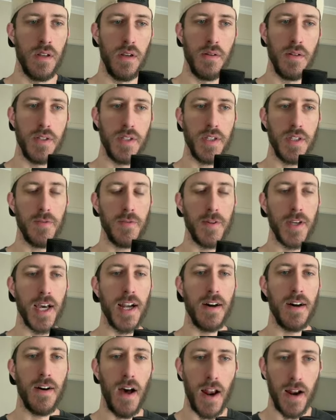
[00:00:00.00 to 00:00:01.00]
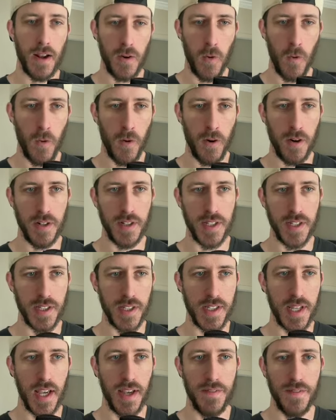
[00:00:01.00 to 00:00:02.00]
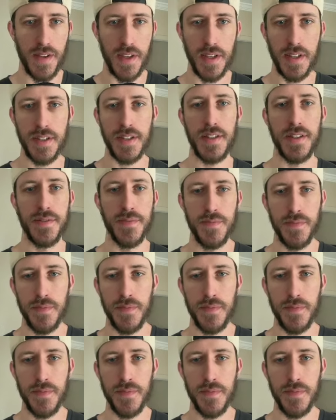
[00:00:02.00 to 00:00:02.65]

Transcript: You see, we got a lot of corners and safeties